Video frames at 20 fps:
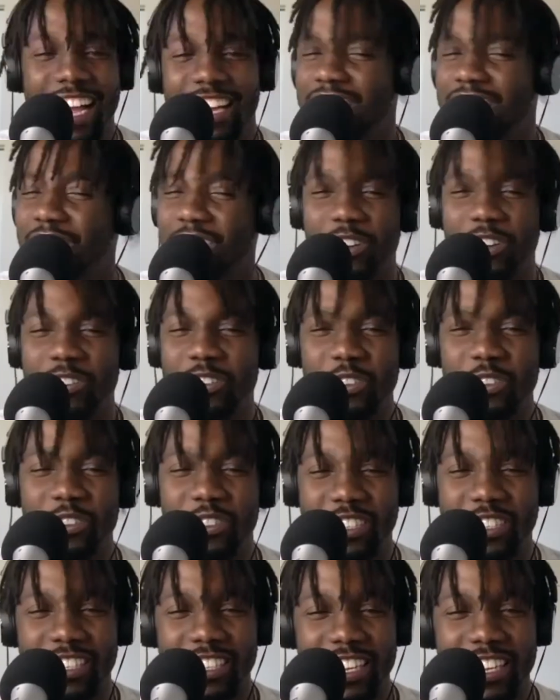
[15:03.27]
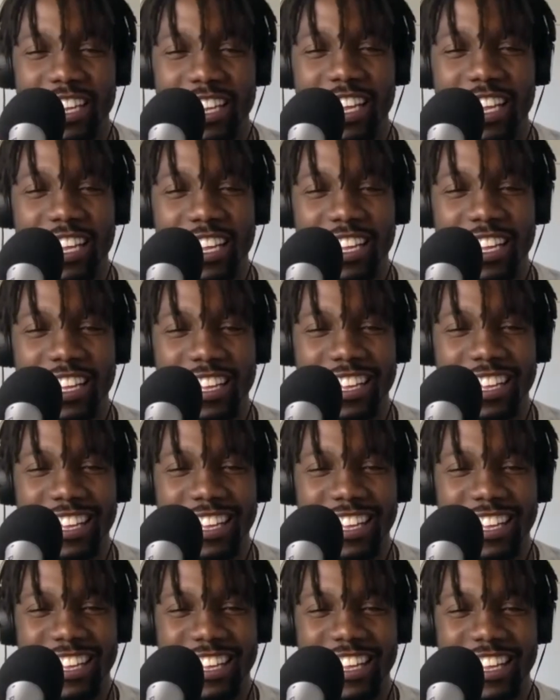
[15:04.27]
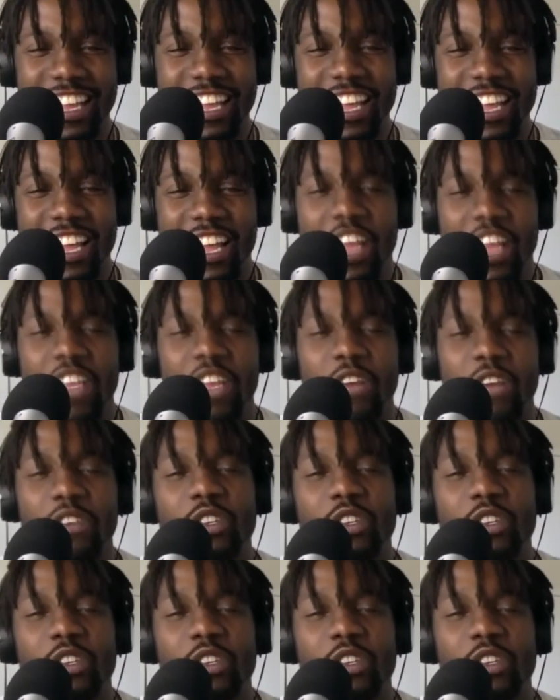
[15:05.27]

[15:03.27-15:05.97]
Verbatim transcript: no juice what it is. No juice. Uh, do you